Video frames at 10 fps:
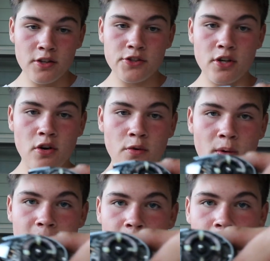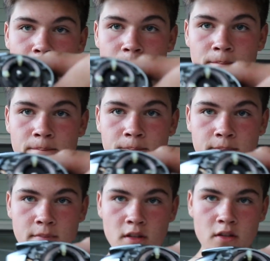So right here
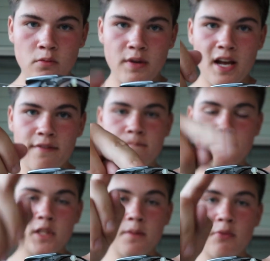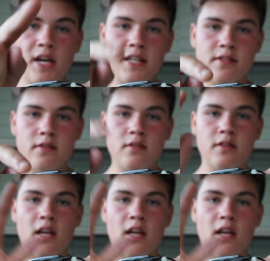we have the brakes.